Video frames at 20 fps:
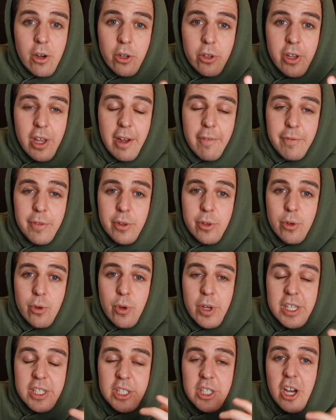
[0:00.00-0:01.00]
All you have to
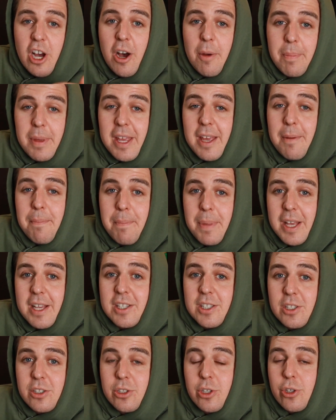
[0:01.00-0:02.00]
do is copy and
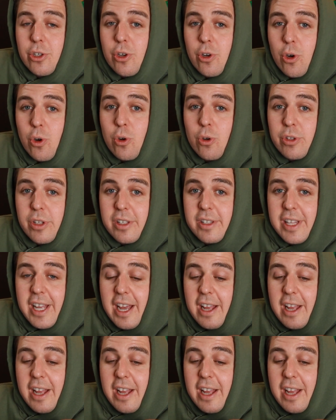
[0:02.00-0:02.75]
paste the code